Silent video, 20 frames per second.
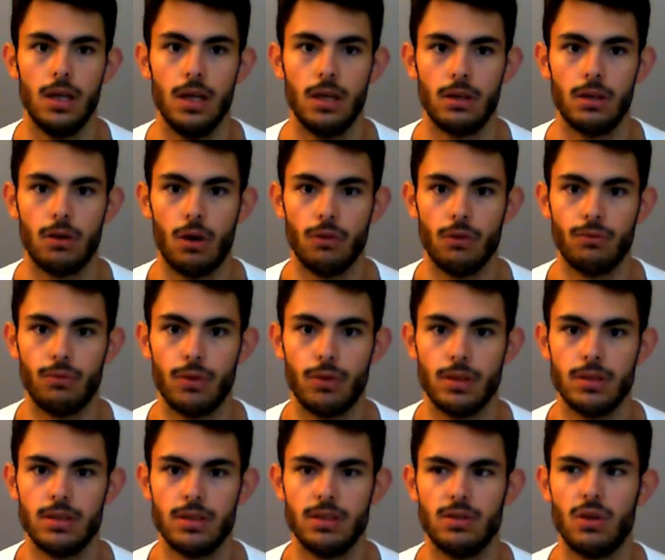
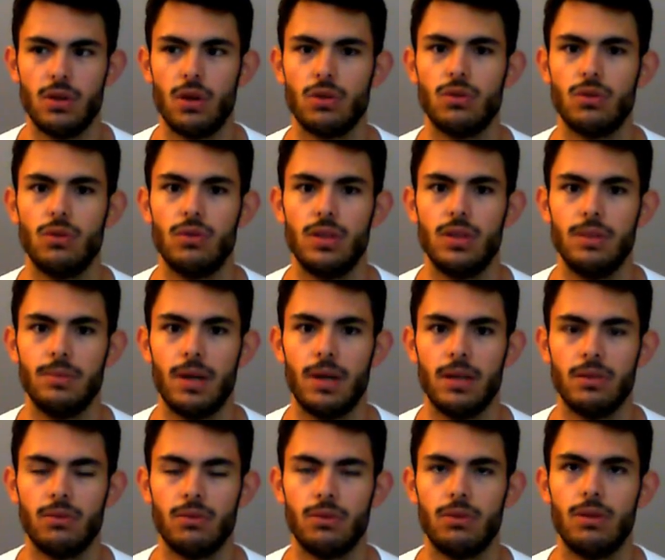conference, he talked to Team
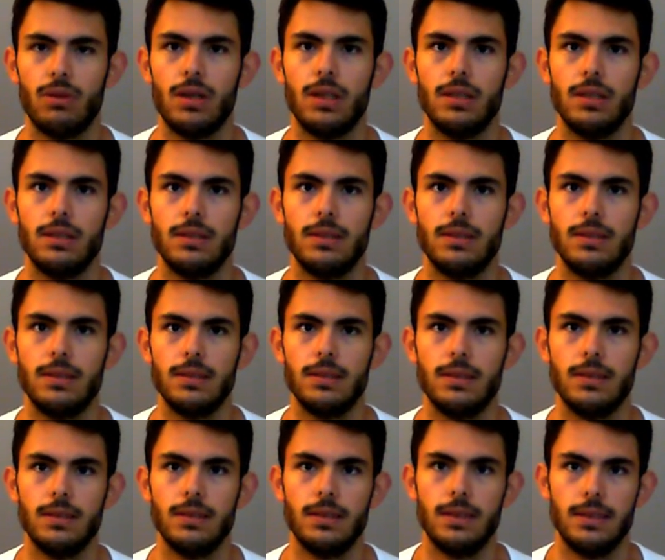Andro and
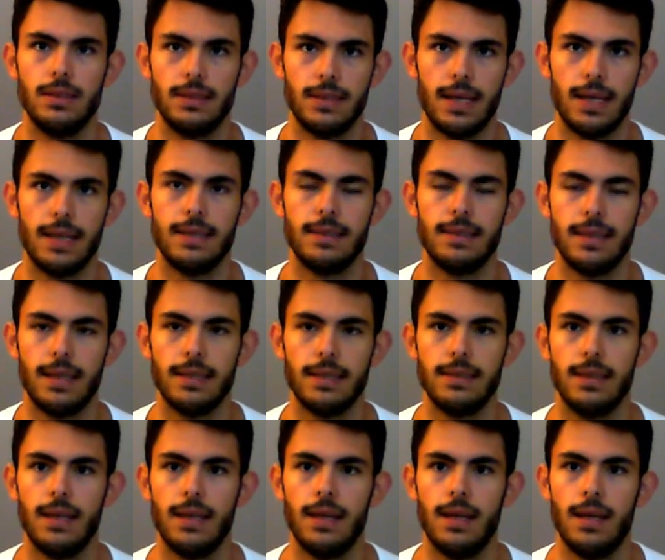he said that
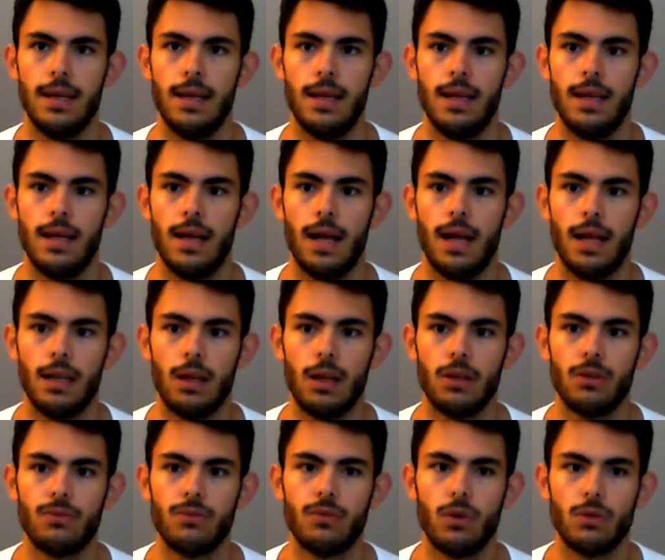a lot
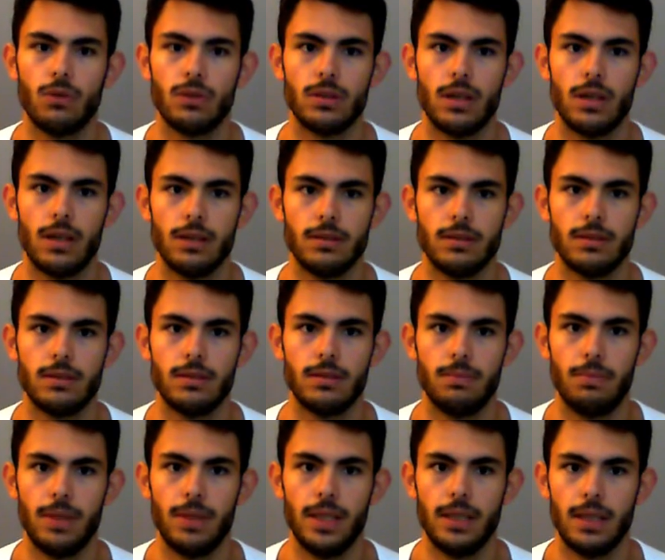of those guys
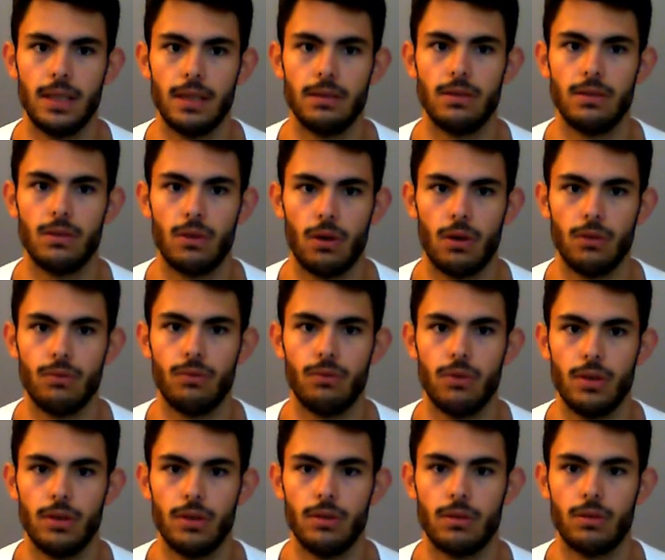being at the
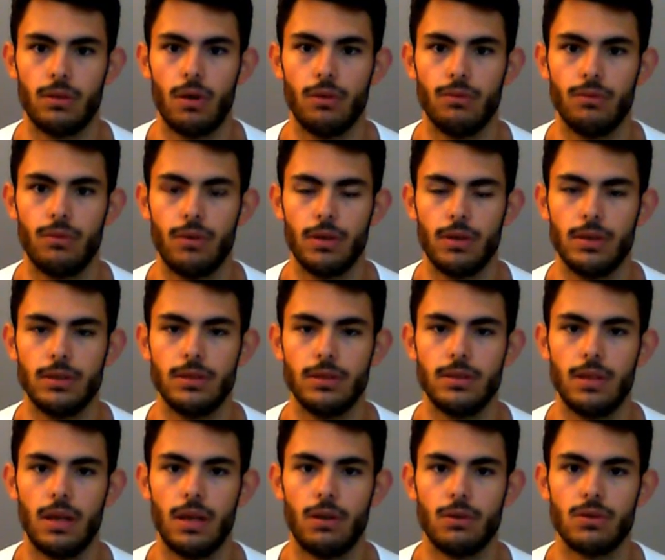conference,
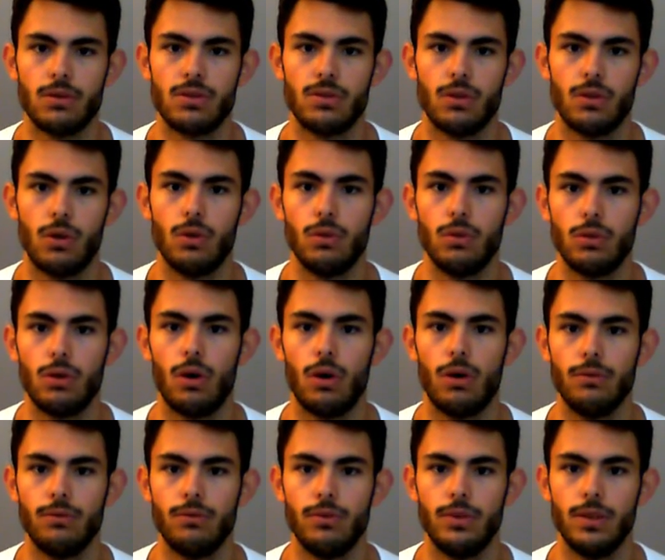they are so
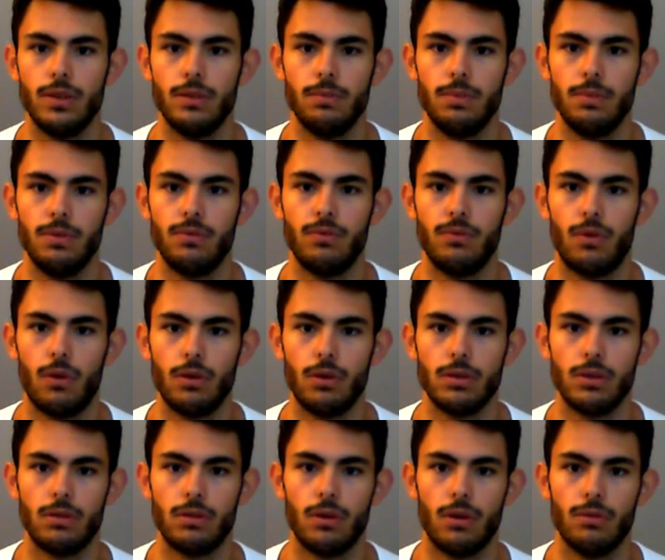confident before
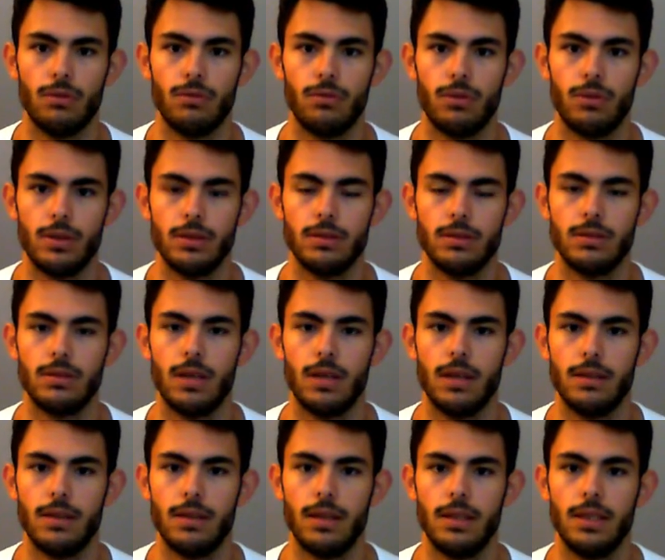the conference,
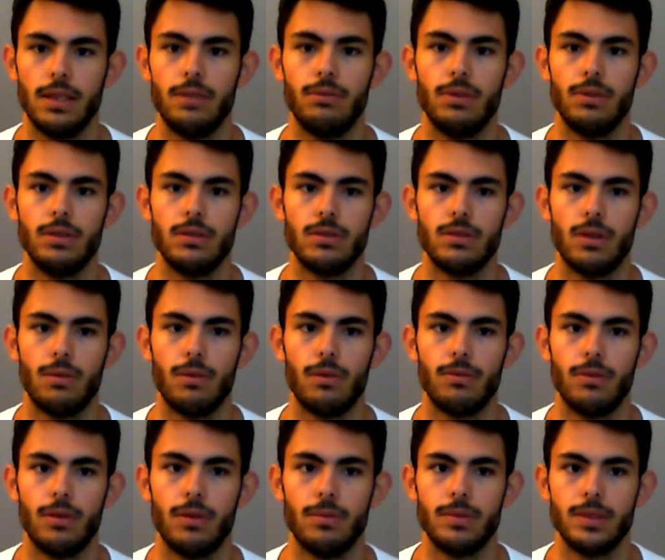and some
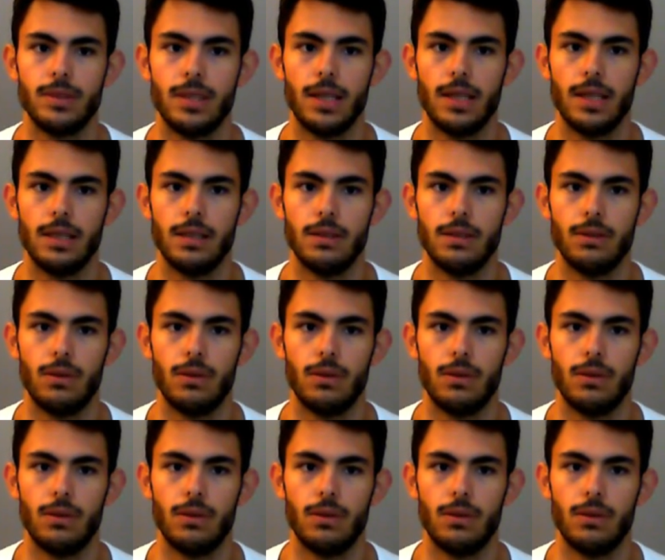of them say,